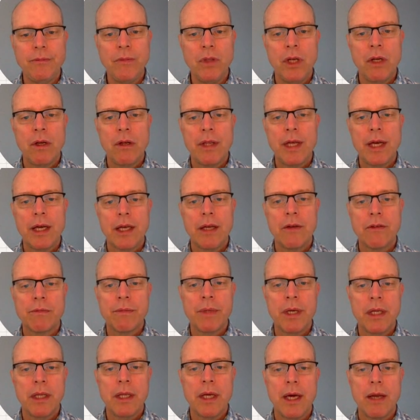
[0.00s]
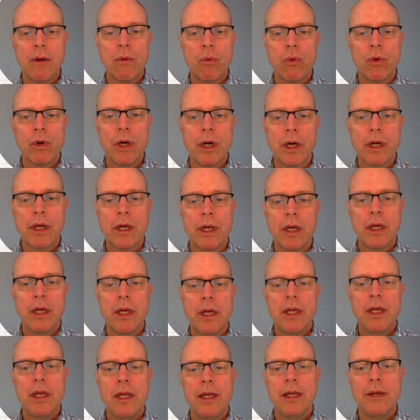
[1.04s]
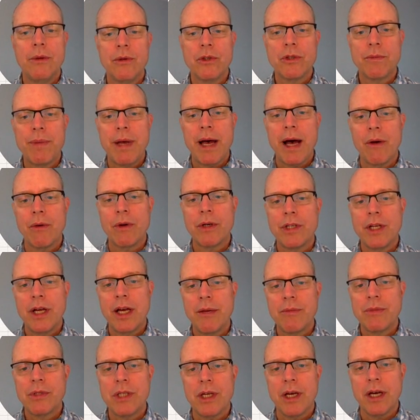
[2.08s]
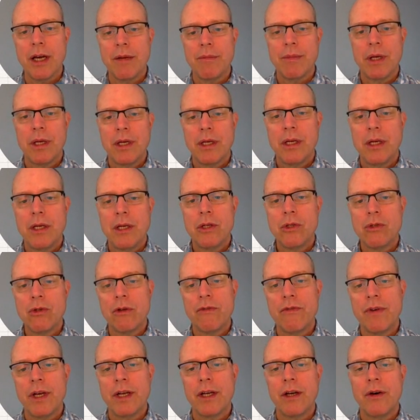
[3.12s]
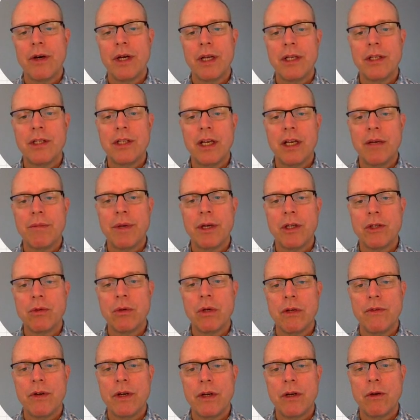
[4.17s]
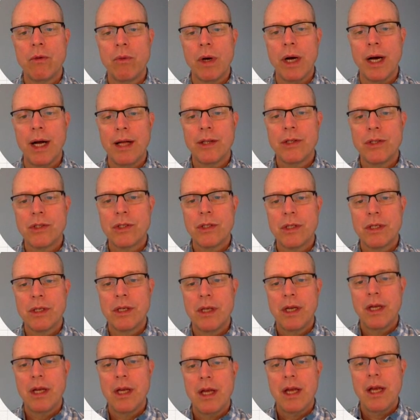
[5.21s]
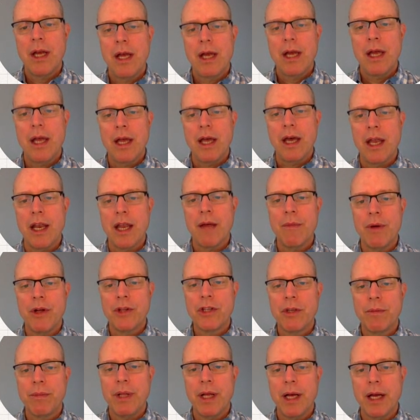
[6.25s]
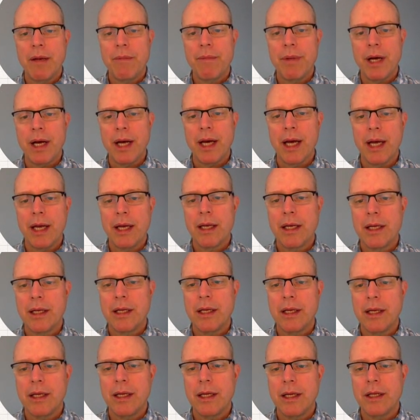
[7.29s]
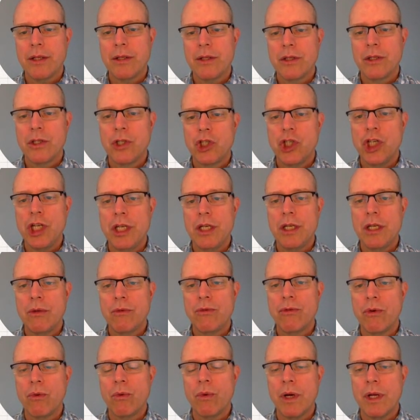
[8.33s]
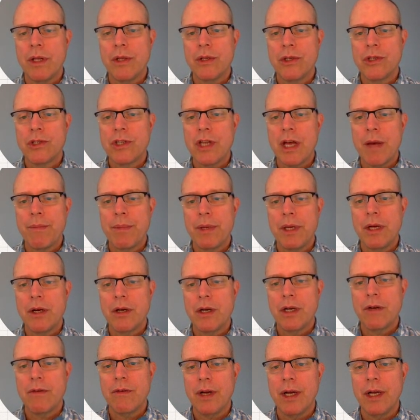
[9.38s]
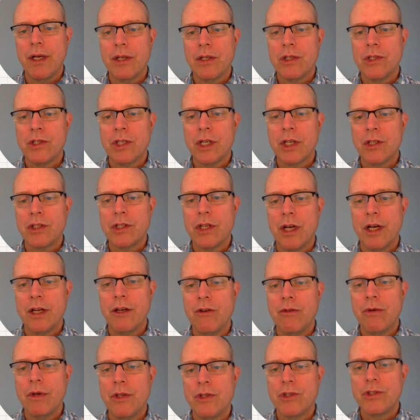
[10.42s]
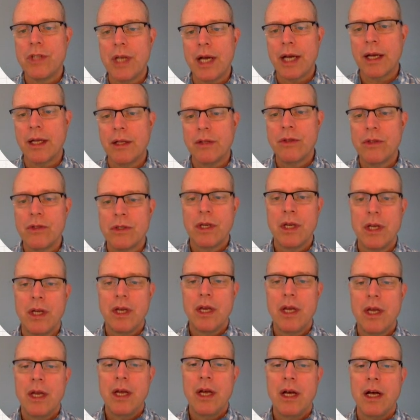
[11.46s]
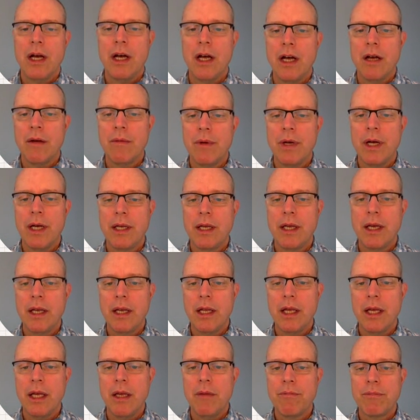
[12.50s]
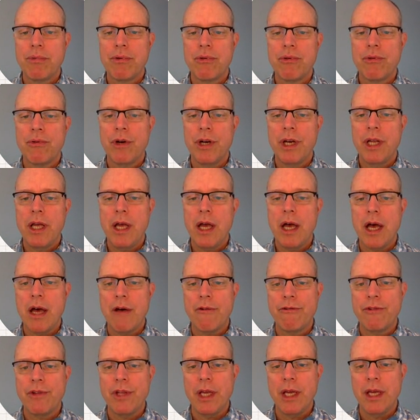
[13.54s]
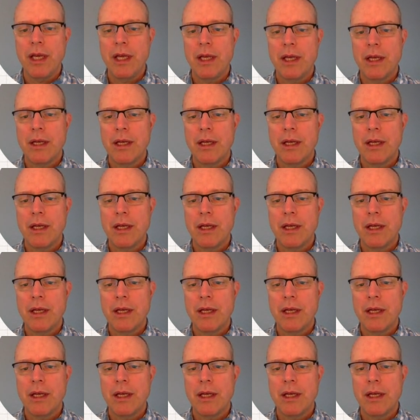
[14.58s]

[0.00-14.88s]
Well, that gives me that work equals power times time. So if I go ahead and take my 1200 watts and I multiply it by, I'll cheat for one step here and write 600 seconds, I get a pretty hefty